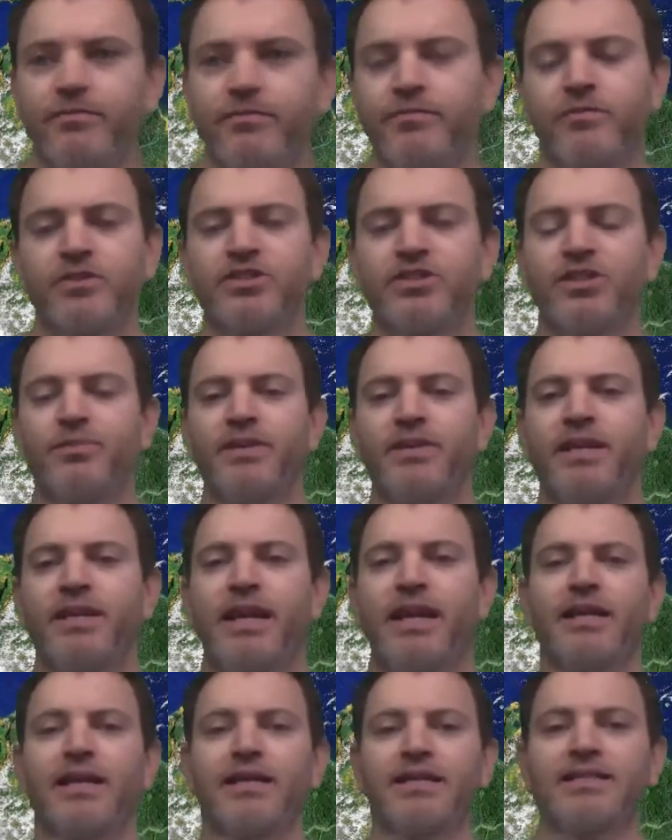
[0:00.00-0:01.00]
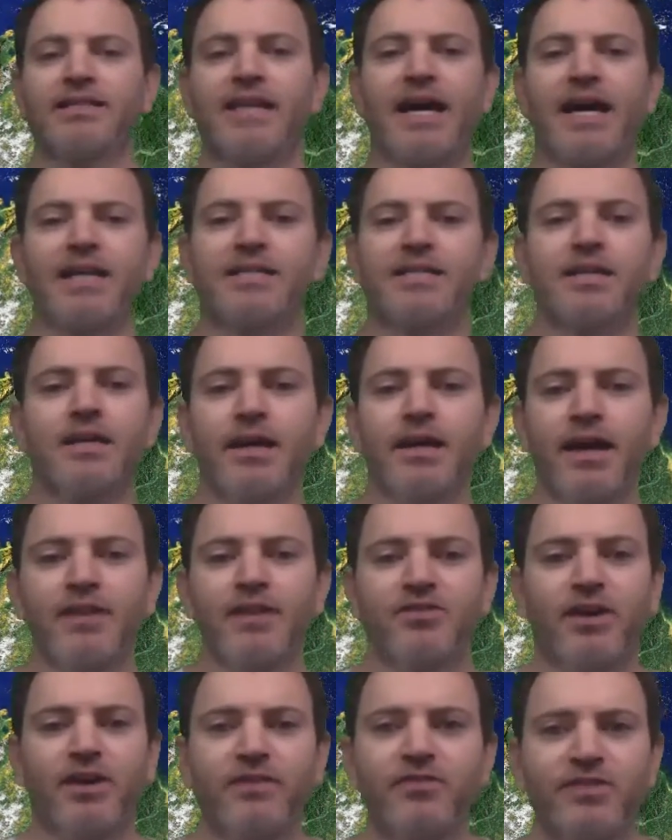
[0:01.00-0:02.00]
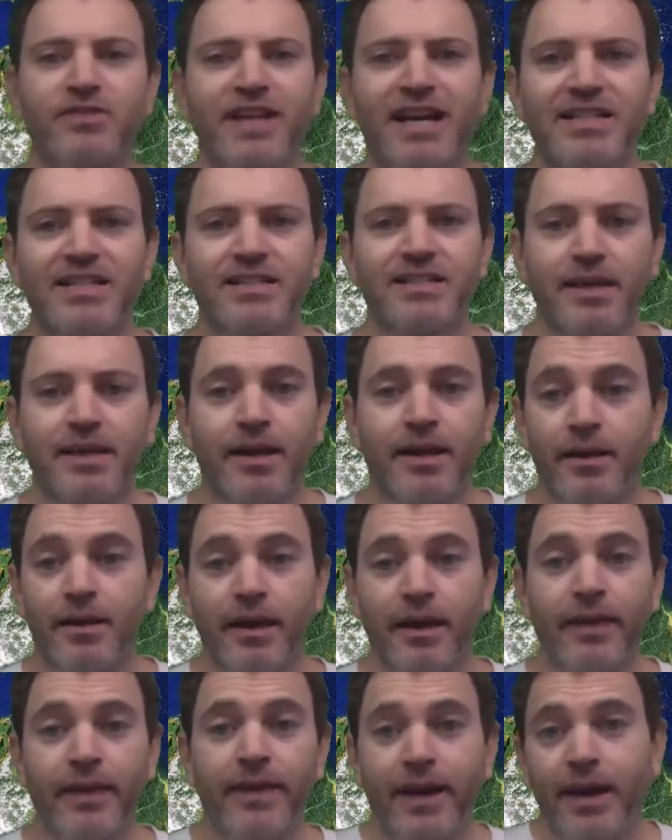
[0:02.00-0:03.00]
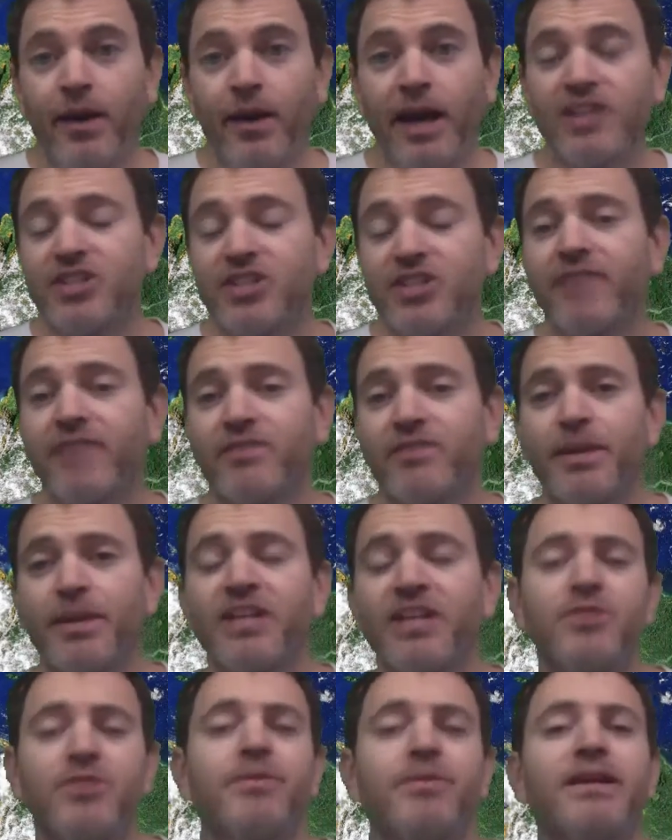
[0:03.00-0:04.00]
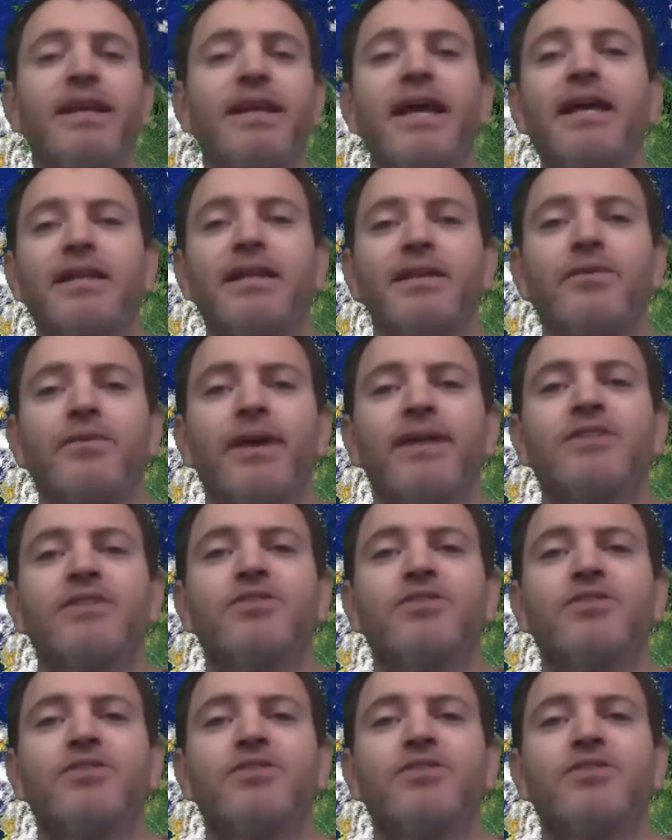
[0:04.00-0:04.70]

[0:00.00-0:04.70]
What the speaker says: For shipping and handling tax. So after tax, and then I actually have to pay shipping and handling, right?